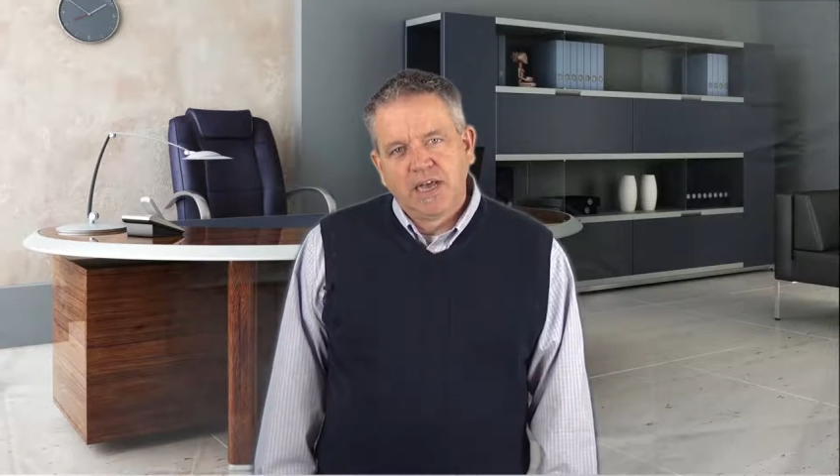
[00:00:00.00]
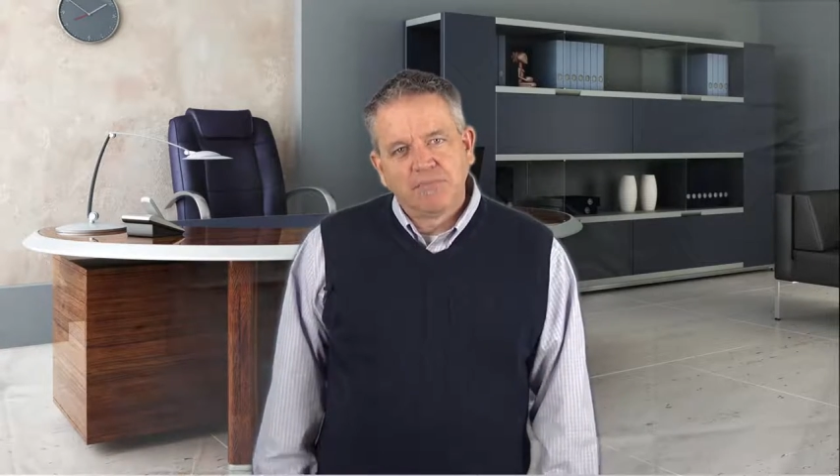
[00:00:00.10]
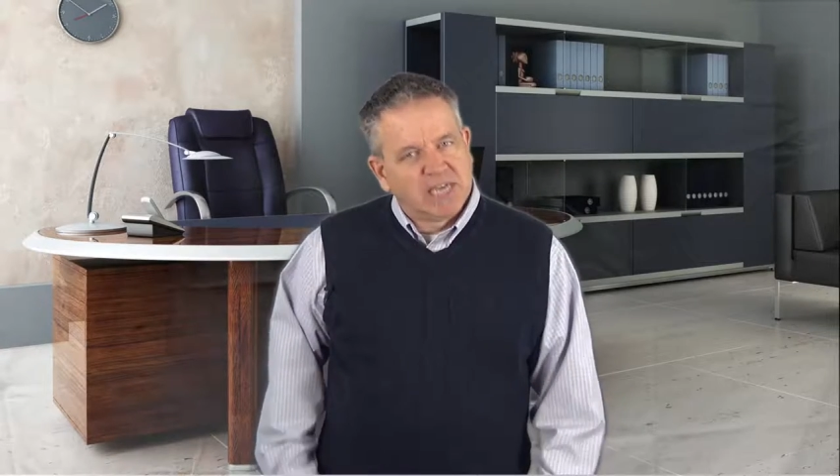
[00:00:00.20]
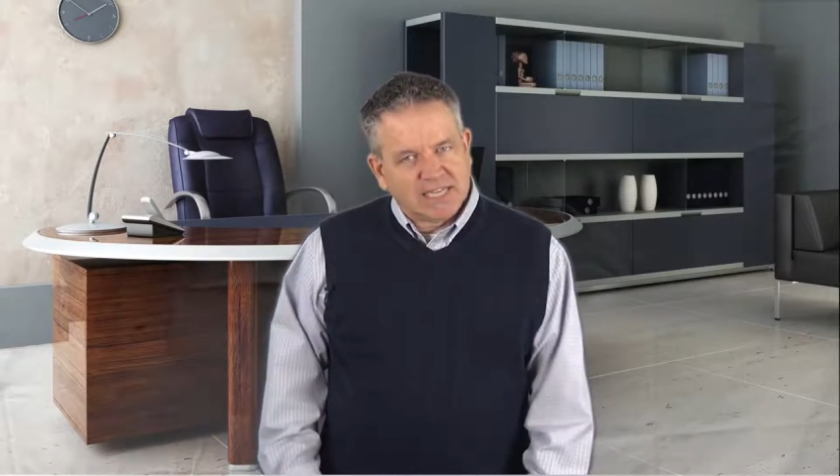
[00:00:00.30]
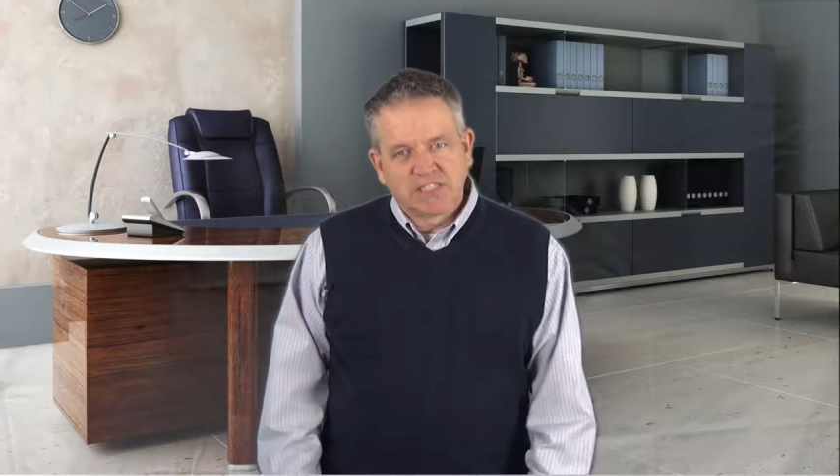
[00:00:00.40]

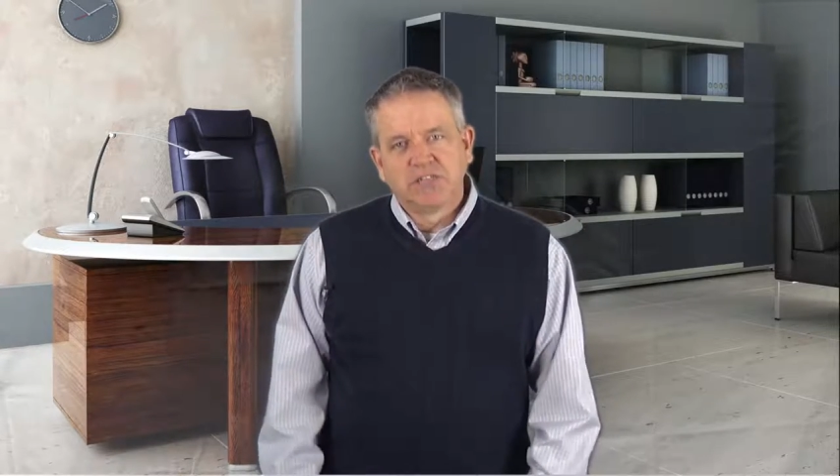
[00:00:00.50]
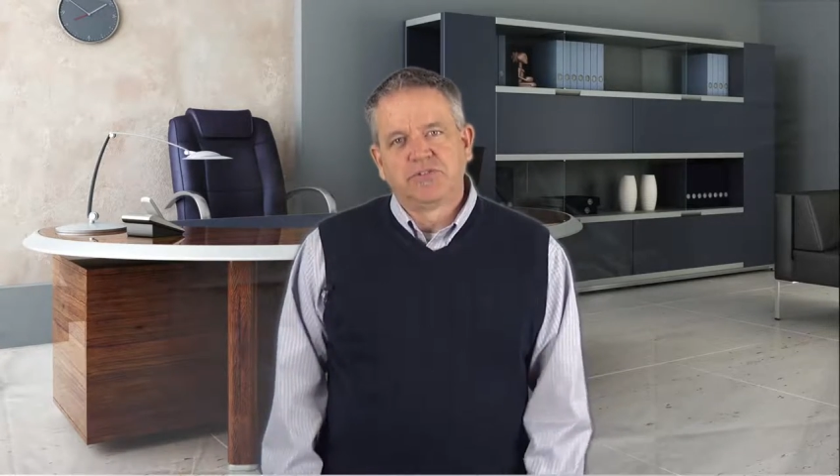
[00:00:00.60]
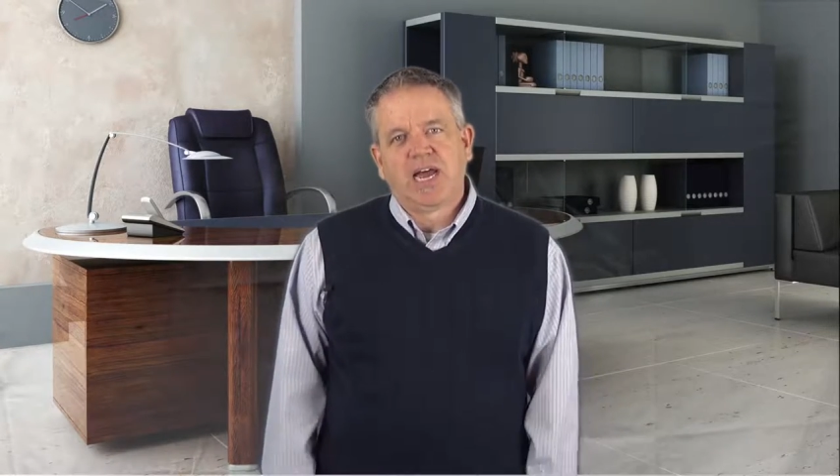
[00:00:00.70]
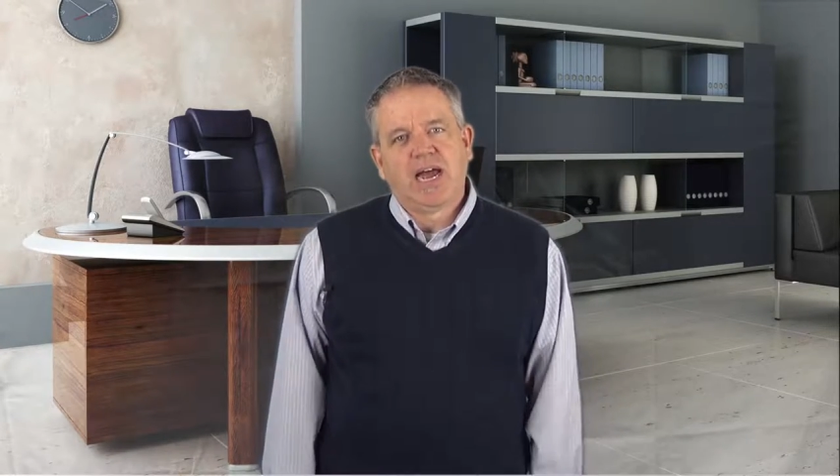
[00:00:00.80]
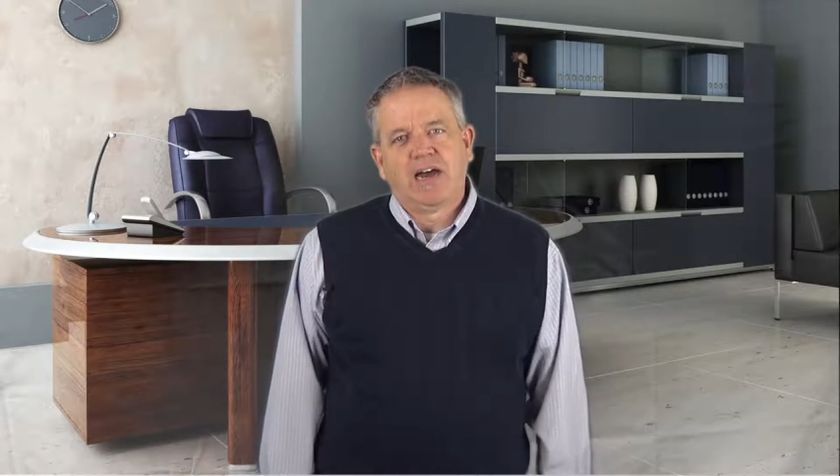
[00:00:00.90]
I'm guessing
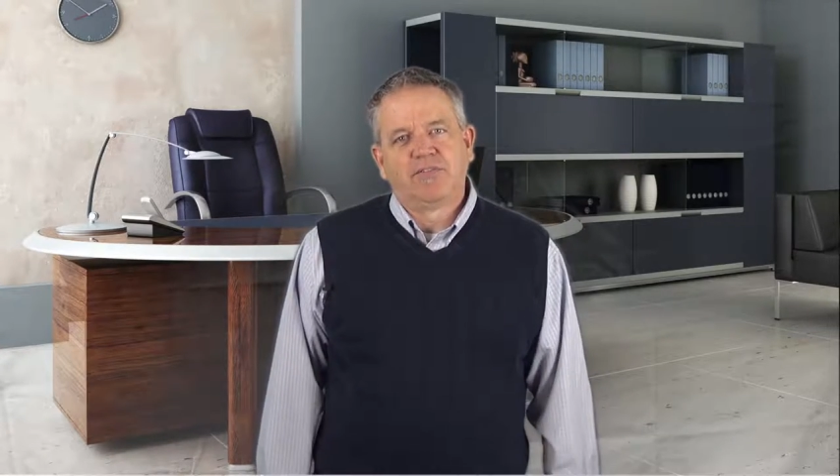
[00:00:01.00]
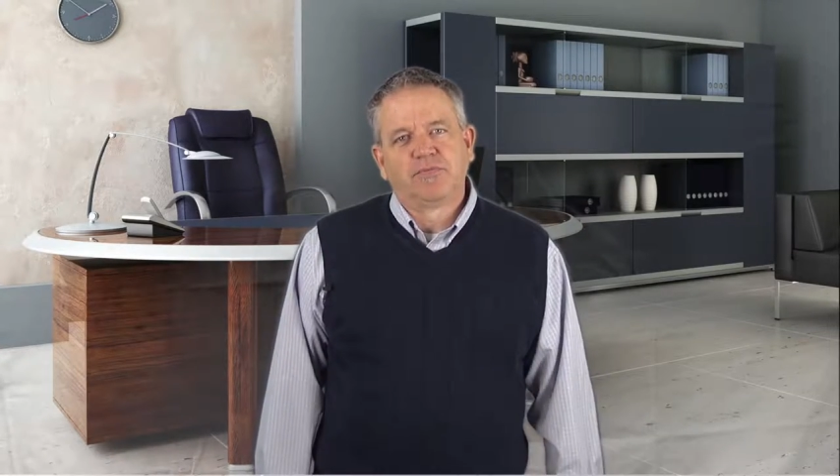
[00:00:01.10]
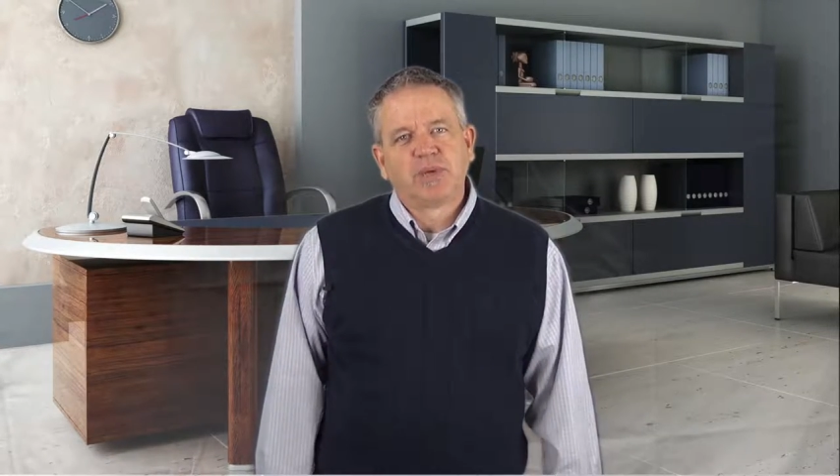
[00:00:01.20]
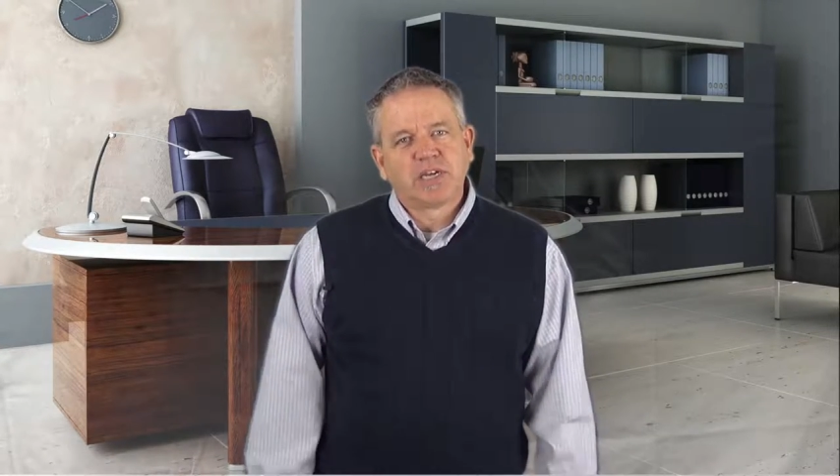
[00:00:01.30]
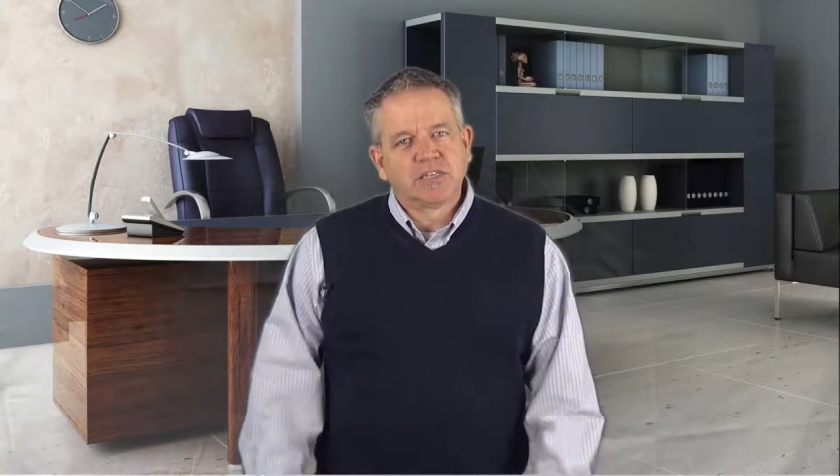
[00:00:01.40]
you have,
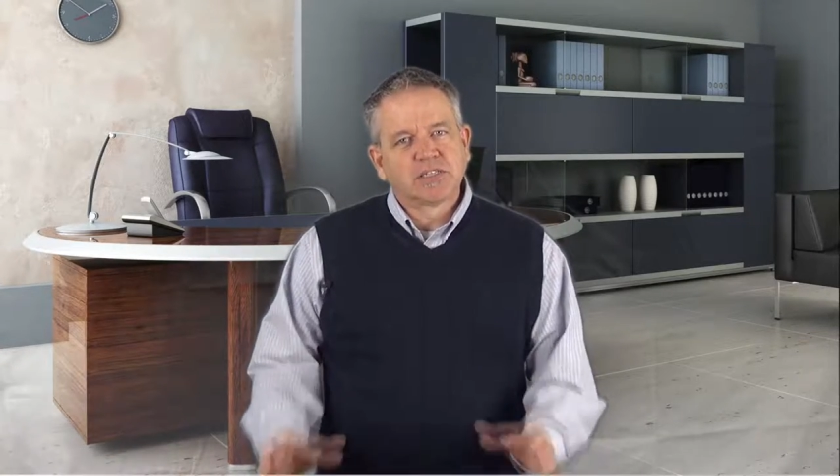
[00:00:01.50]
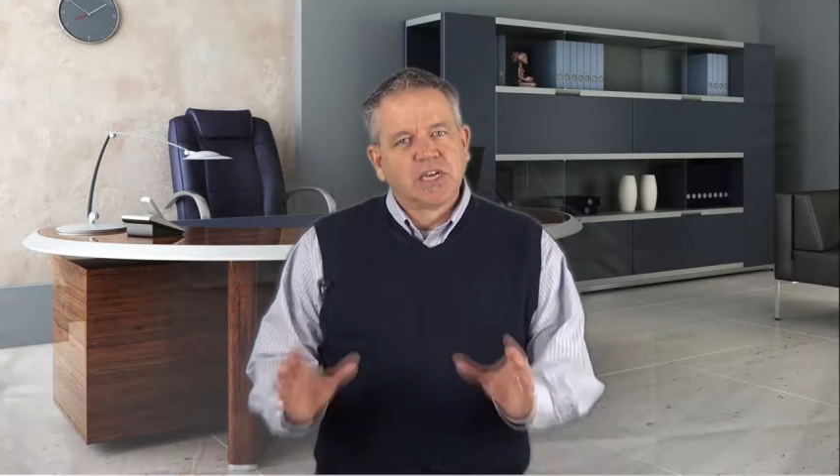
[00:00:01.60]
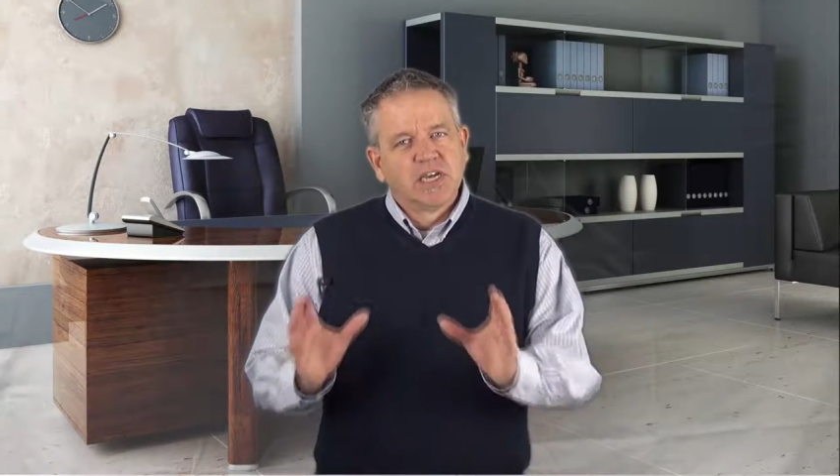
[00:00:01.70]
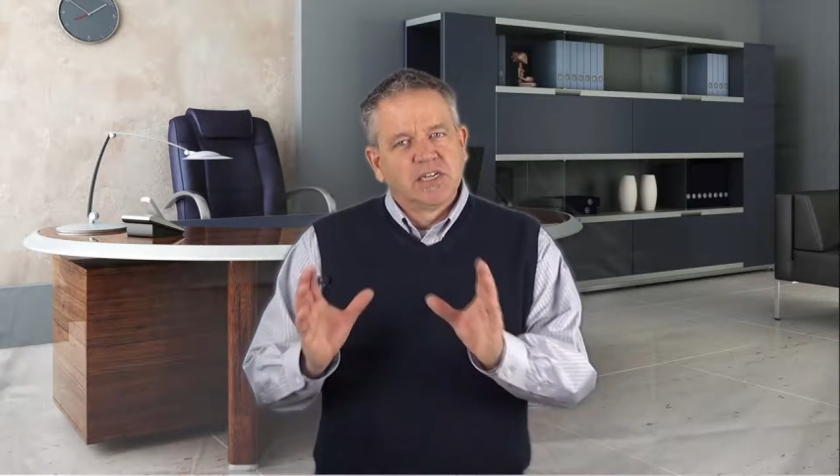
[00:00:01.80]
because